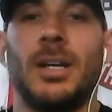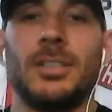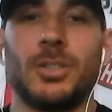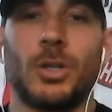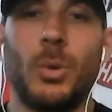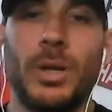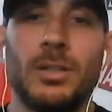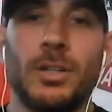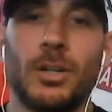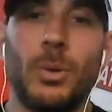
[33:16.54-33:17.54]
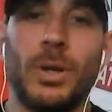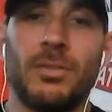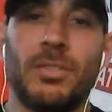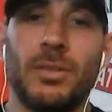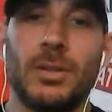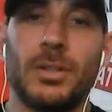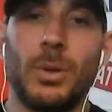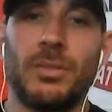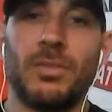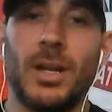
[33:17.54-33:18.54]
as your quitting flag
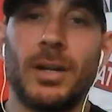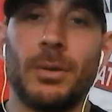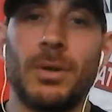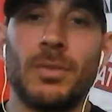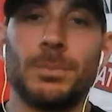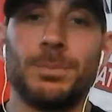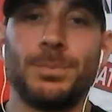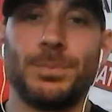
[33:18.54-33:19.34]
or whatever.